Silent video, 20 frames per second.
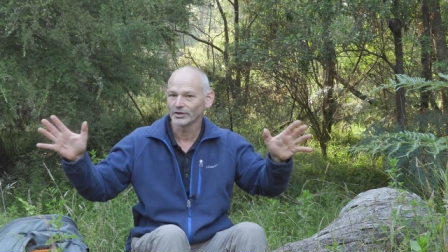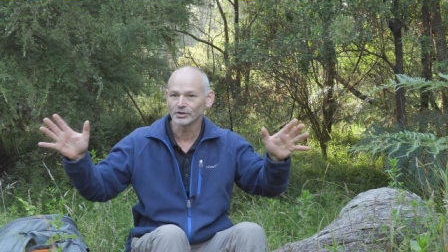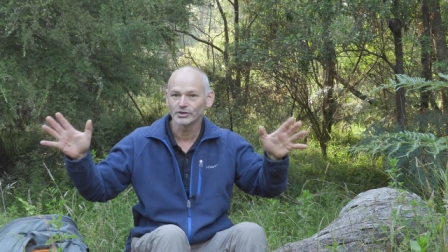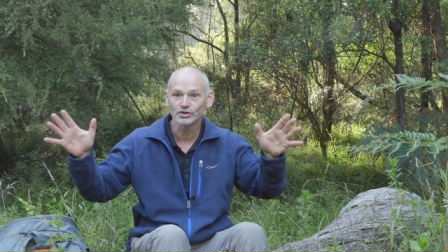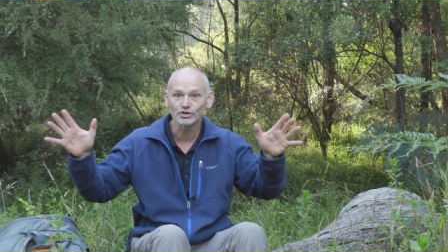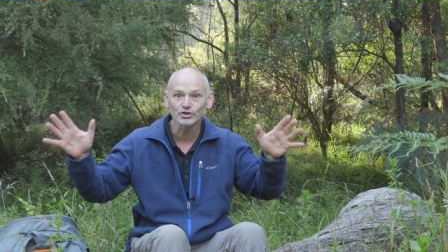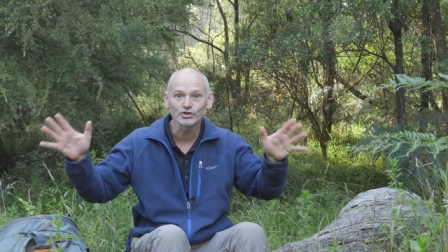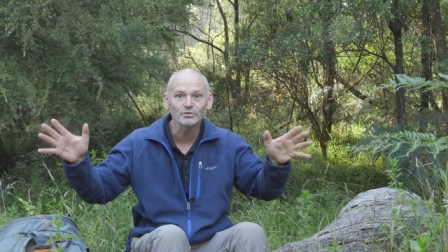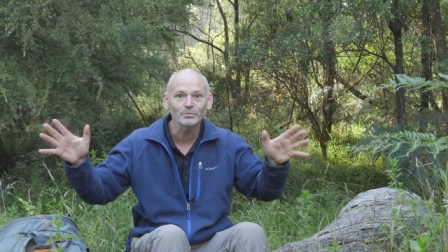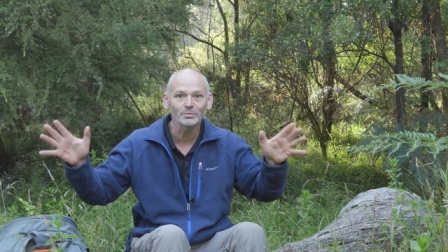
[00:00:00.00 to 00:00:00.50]
They
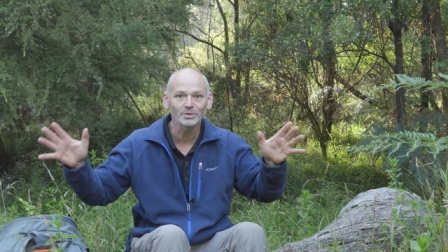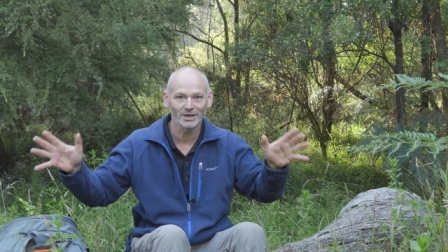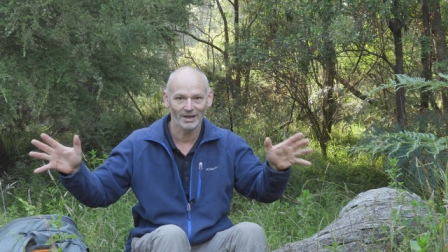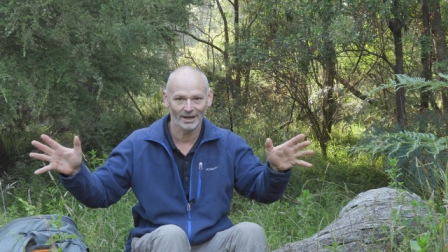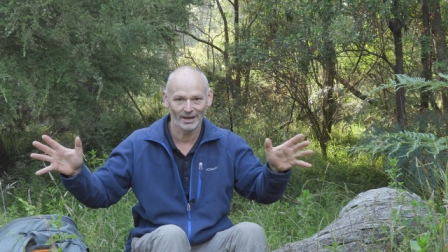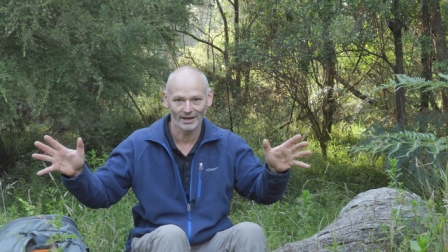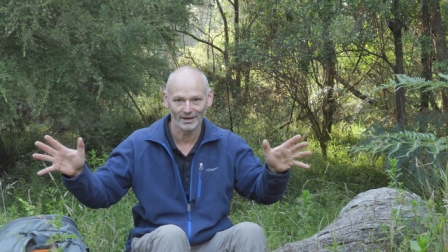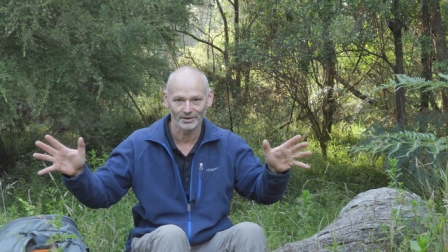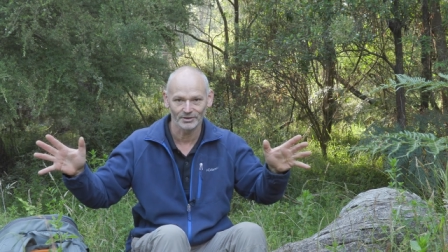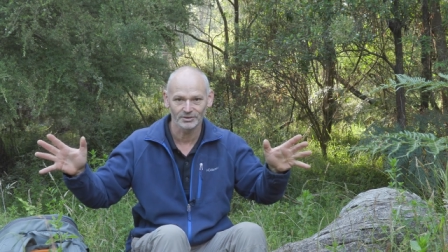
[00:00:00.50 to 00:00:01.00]
shouldn't be
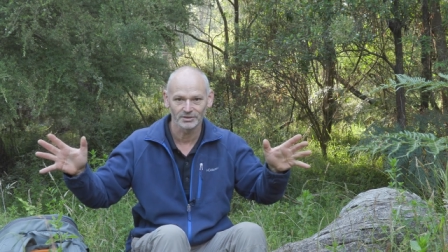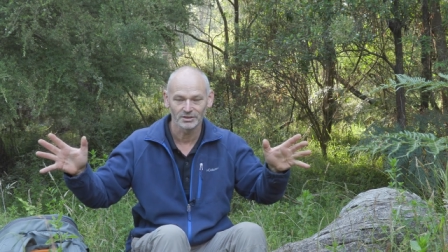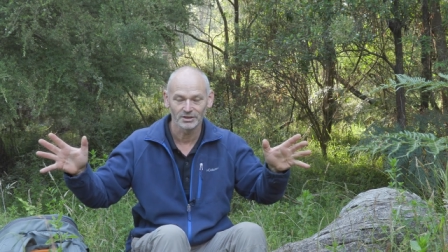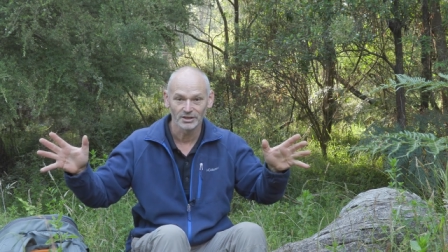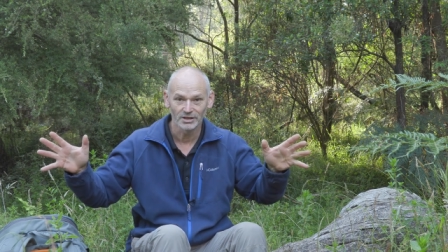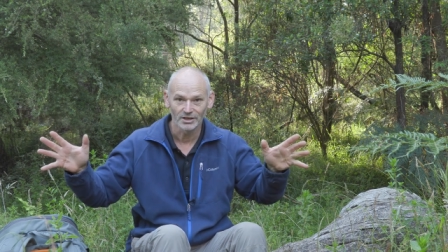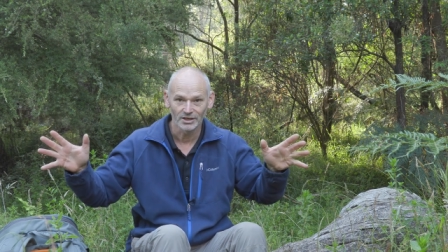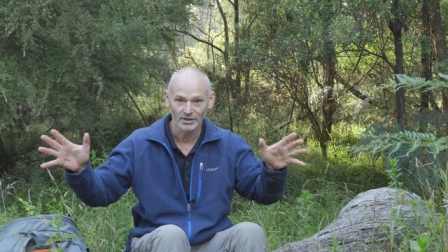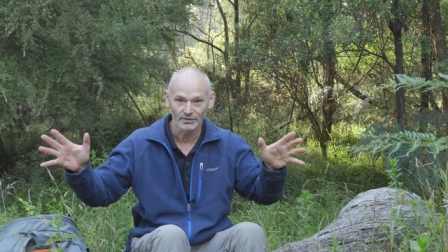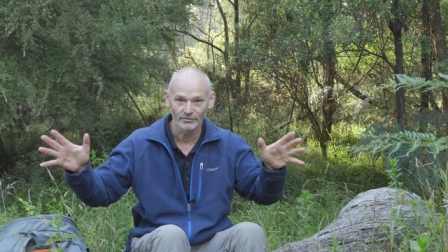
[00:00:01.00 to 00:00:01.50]
out
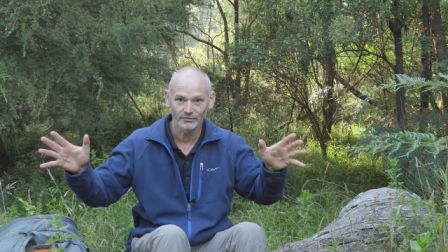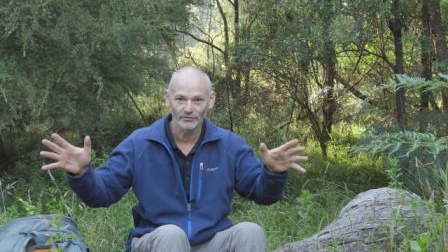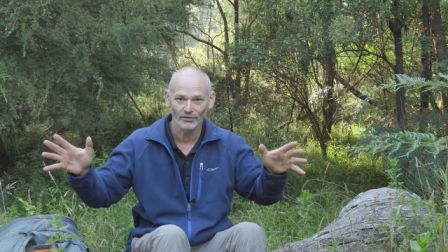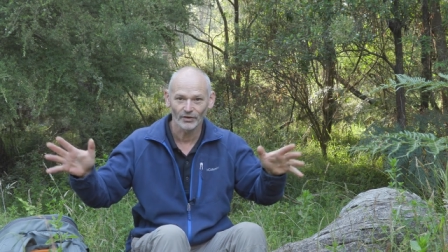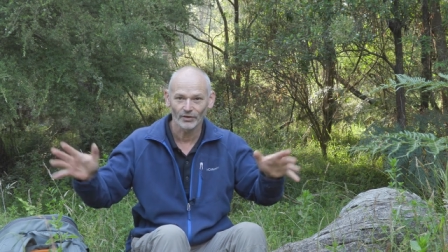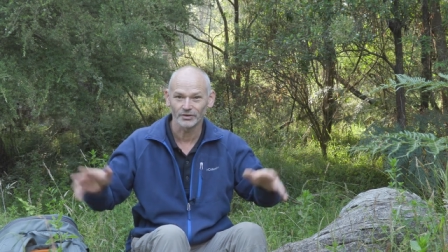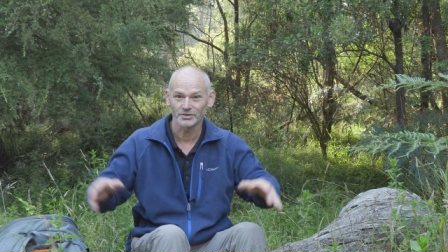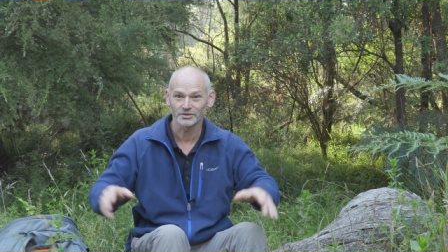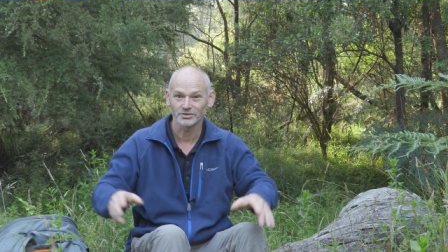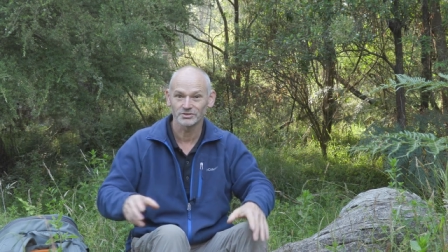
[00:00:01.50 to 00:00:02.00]
in
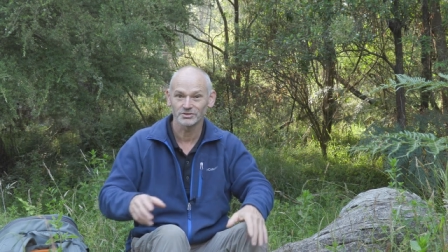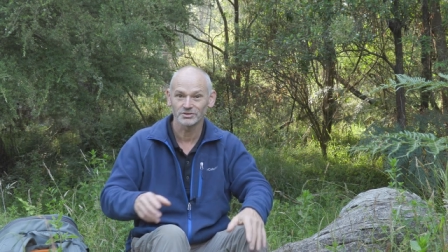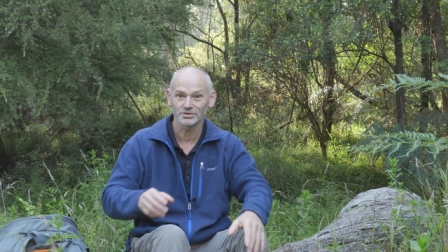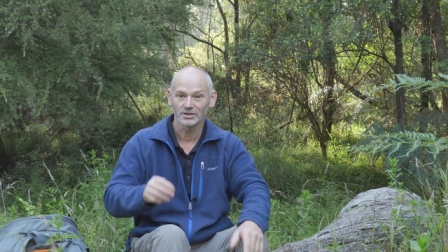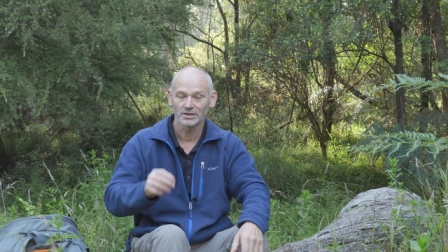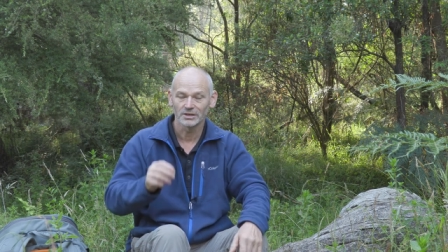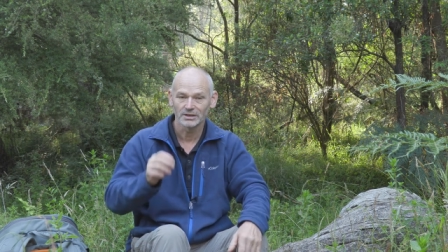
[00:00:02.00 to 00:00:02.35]
forests